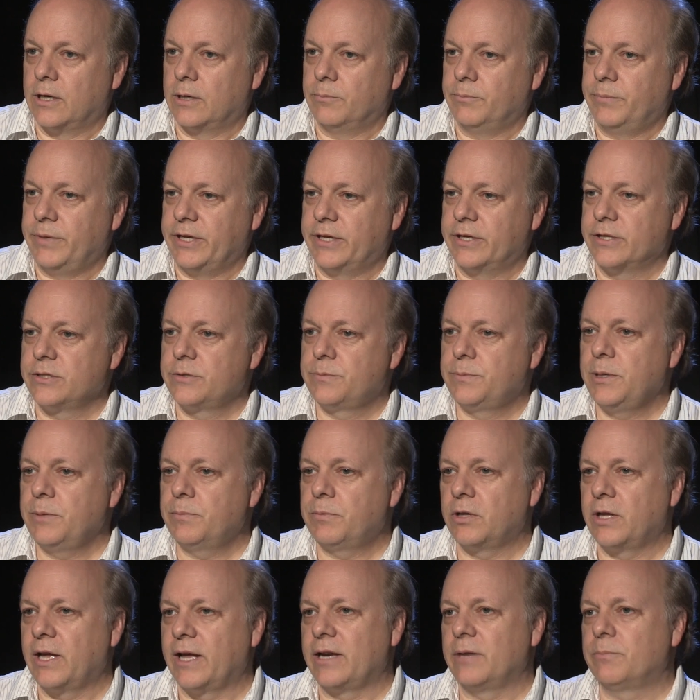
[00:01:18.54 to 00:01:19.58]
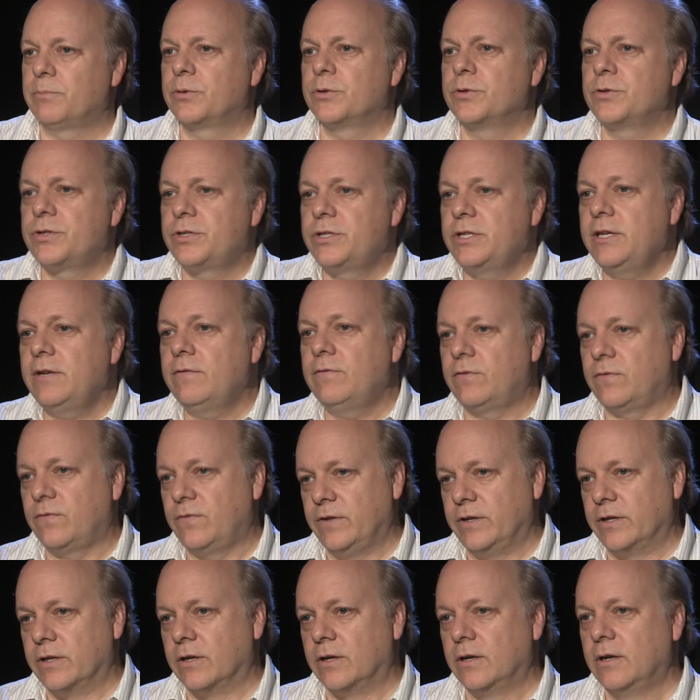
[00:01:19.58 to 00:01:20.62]
Because people had a perceived
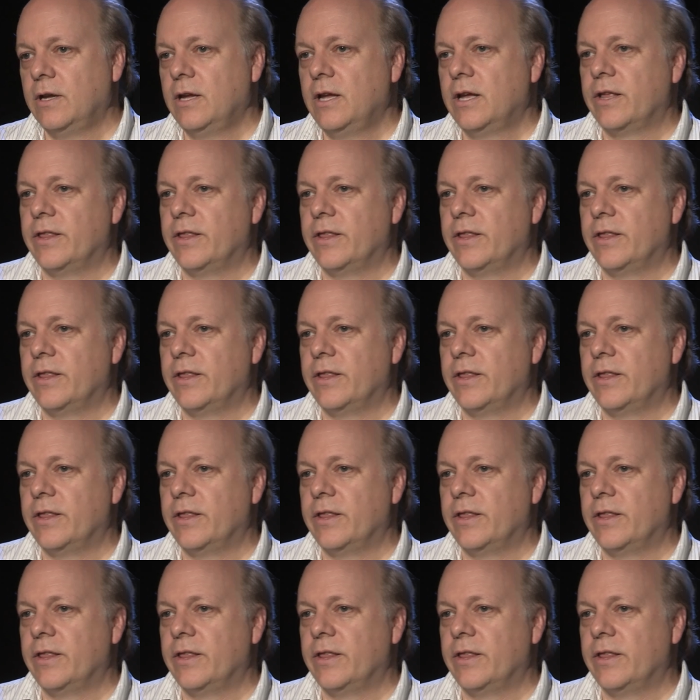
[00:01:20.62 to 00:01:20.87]
fear